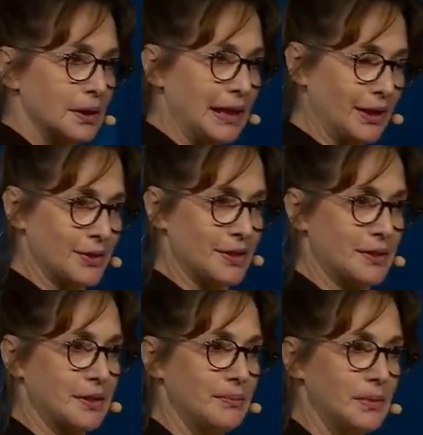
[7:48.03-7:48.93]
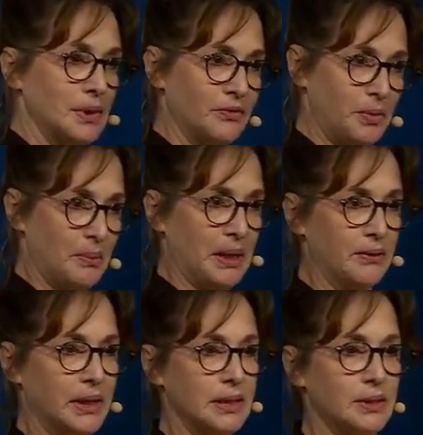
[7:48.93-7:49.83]
ecosystem of
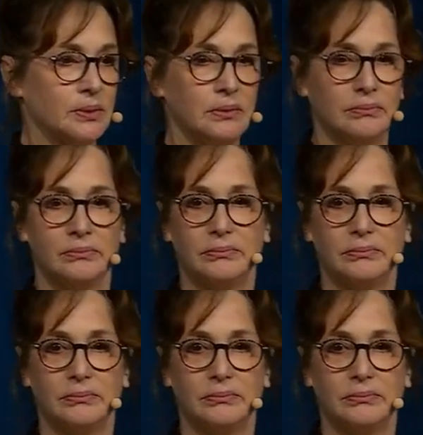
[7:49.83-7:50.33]
Palmyra Atoll